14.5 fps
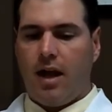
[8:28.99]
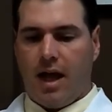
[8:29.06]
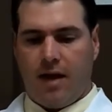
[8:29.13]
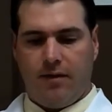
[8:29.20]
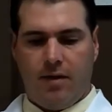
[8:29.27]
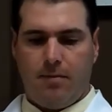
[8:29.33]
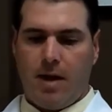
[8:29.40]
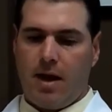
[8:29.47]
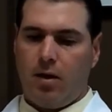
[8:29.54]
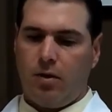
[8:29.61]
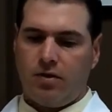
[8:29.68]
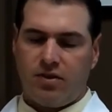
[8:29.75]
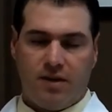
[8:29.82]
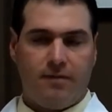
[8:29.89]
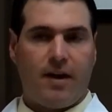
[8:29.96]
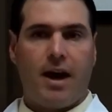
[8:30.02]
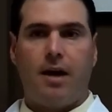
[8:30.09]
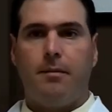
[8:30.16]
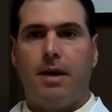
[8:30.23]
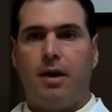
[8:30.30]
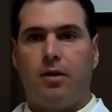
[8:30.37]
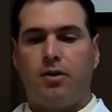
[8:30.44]
Heavy metals,
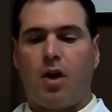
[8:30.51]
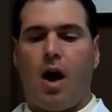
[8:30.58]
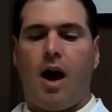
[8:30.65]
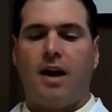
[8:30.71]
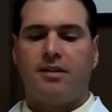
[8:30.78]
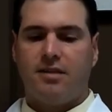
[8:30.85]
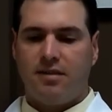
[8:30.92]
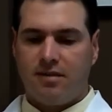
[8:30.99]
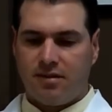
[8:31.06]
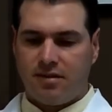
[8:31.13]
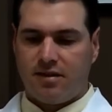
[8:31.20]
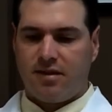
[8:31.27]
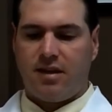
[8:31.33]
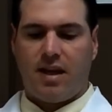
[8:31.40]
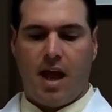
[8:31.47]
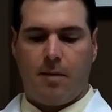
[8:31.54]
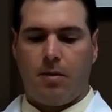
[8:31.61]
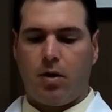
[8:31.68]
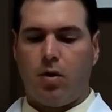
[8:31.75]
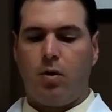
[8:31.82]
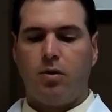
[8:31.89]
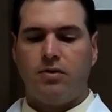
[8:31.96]
environmental toxins,
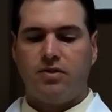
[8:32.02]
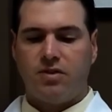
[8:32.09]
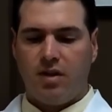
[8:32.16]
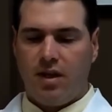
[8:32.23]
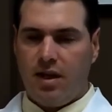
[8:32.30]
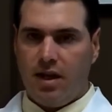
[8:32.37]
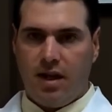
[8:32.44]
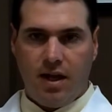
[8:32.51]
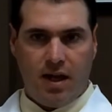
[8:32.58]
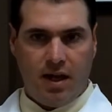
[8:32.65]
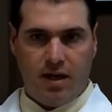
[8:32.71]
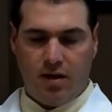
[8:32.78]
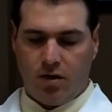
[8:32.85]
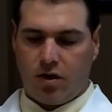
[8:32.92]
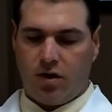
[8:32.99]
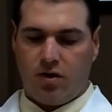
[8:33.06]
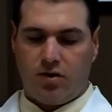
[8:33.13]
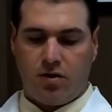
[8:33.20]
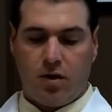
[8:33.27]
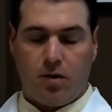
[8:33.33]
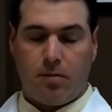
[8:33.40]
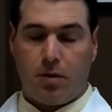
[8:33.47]
chemicals, hidden or
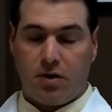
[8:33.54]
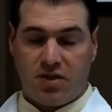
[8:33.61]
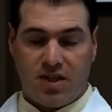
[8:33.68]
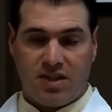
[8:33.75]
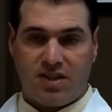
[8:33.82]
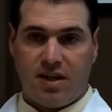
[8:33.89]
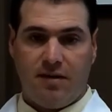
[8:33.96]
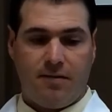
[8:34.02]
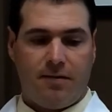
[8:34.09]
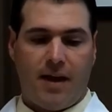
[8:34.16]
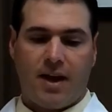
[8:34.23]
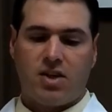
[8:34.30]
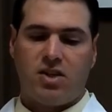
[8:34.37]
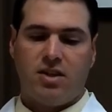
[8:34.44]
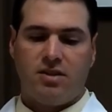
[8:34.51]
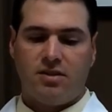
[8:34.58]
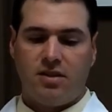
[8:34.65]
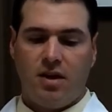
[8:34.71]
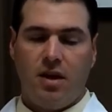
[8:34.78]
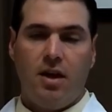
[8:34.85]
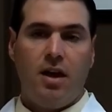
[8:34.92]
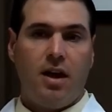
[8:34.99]
persistent infections,